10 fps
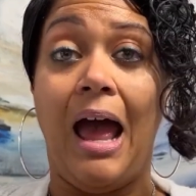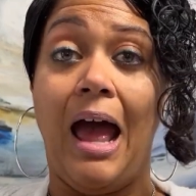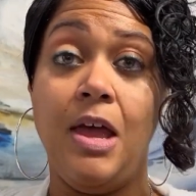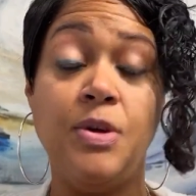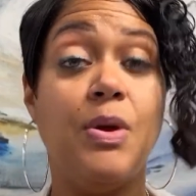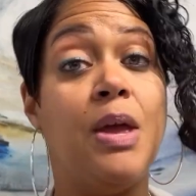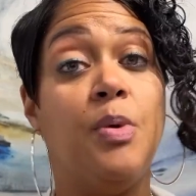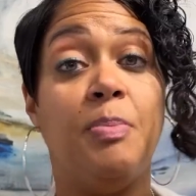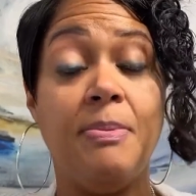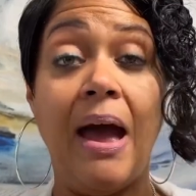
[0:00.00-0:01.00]
It
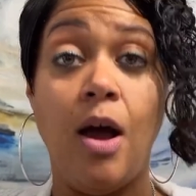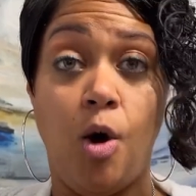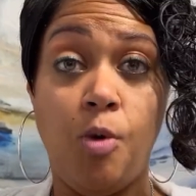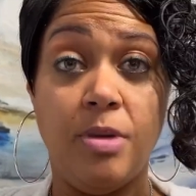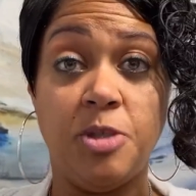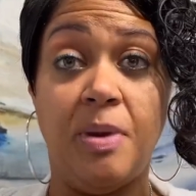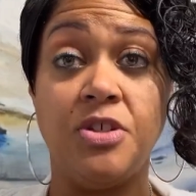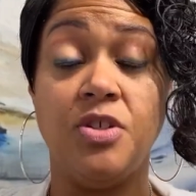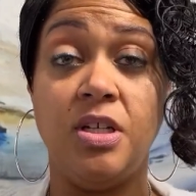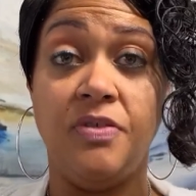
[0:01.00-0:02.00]
would be my hope,
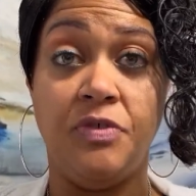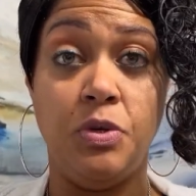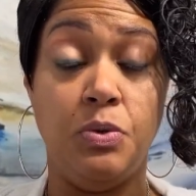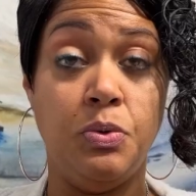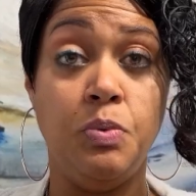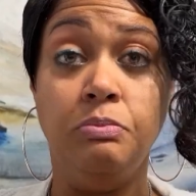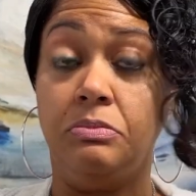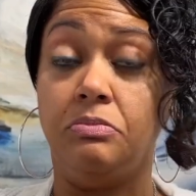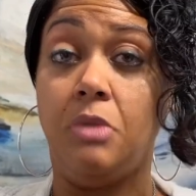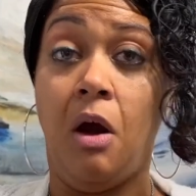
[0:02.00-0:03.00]
especially if you
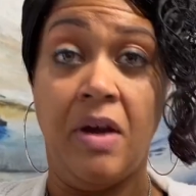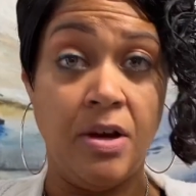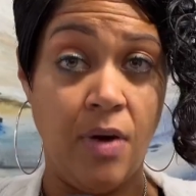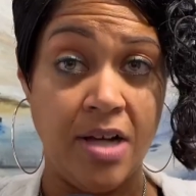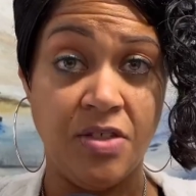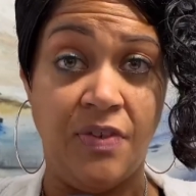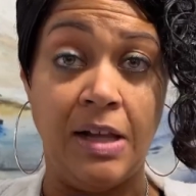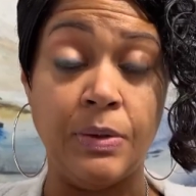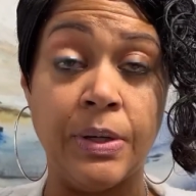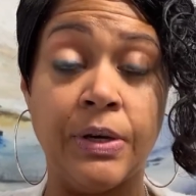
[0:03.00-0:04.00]
are a Christ
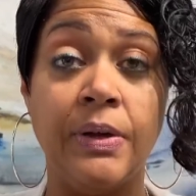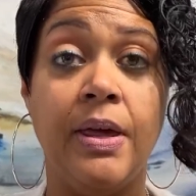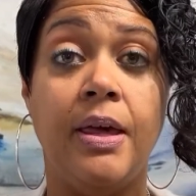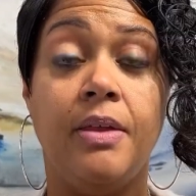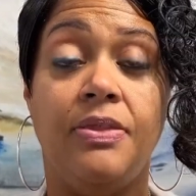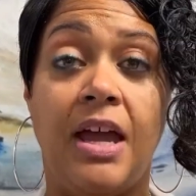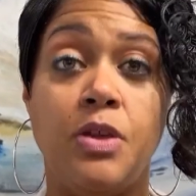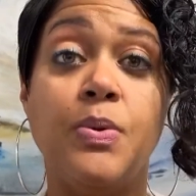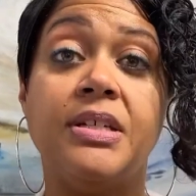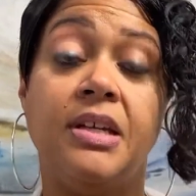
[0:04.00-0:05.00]
follower, that
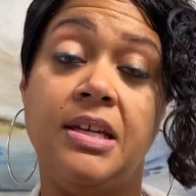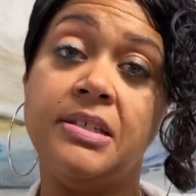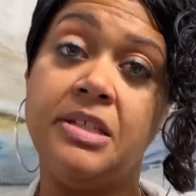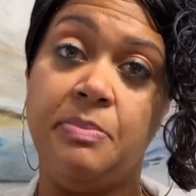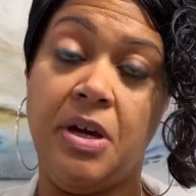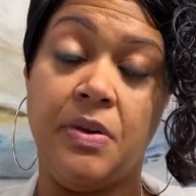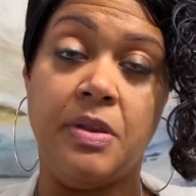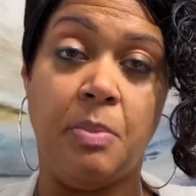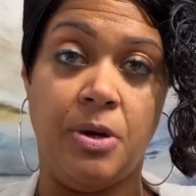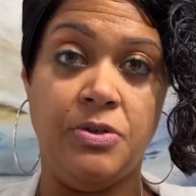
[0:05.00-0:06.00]
you intend to marry the
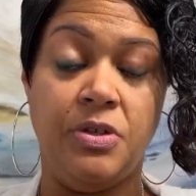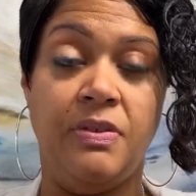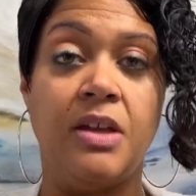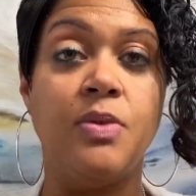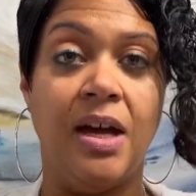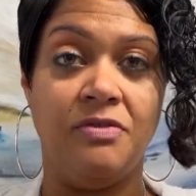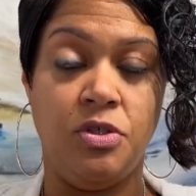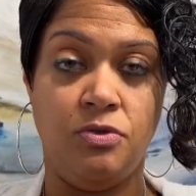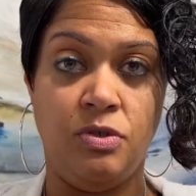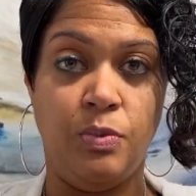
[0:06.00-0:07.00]
person that you have
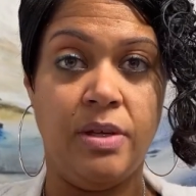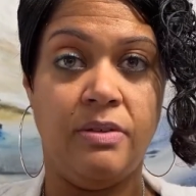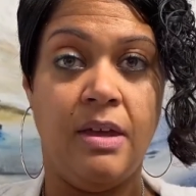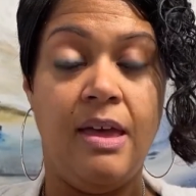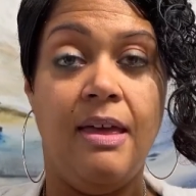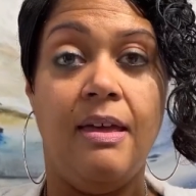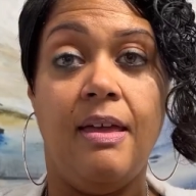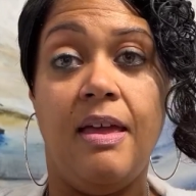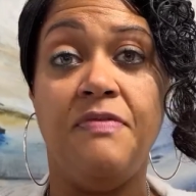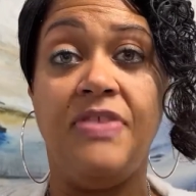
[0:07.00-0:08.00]
children with.
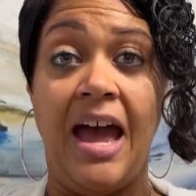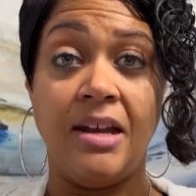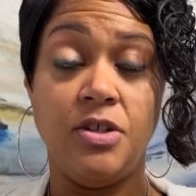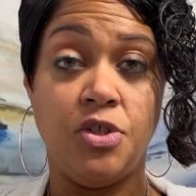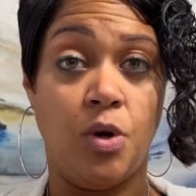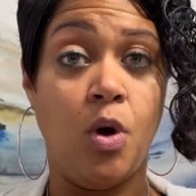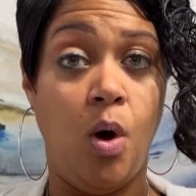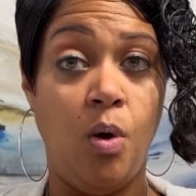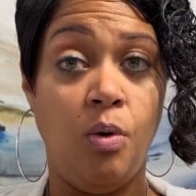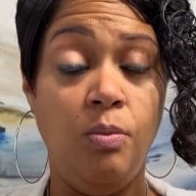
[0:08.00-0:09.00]
If that is your
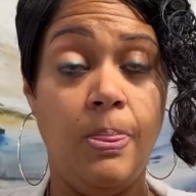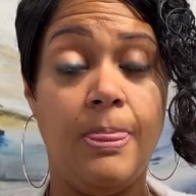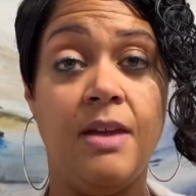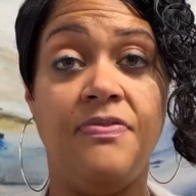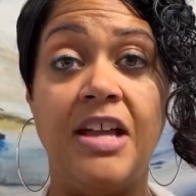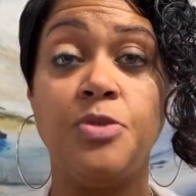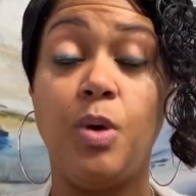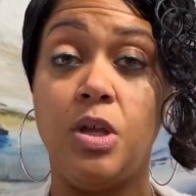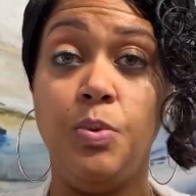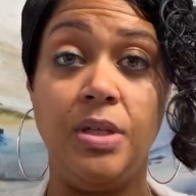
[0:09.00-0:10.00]
goal, if that's
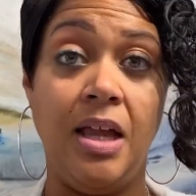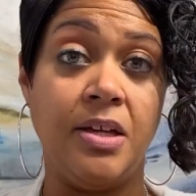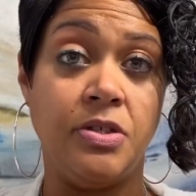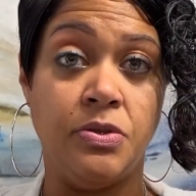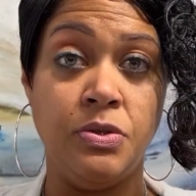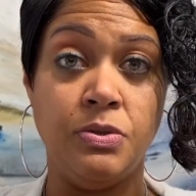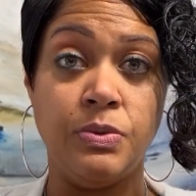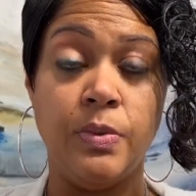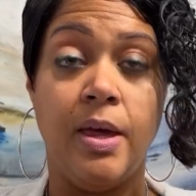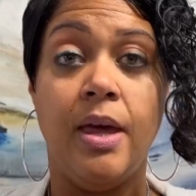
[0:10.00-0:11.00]
what you would like to
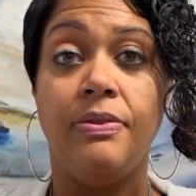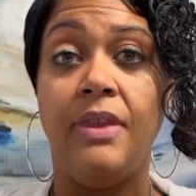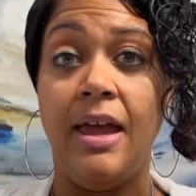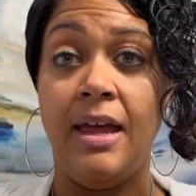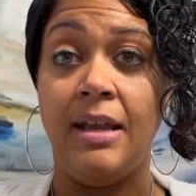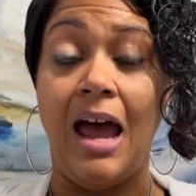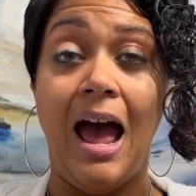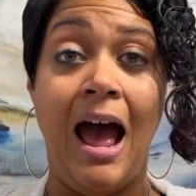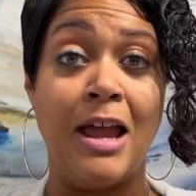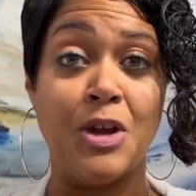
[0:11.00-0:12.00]
do, then
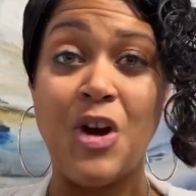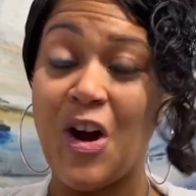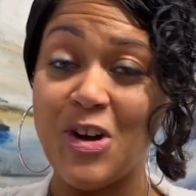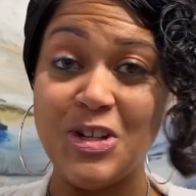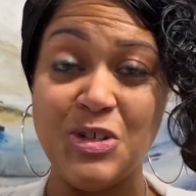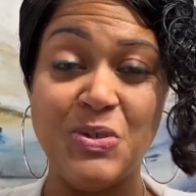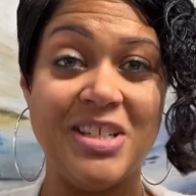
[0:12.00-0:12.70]
I encourage you to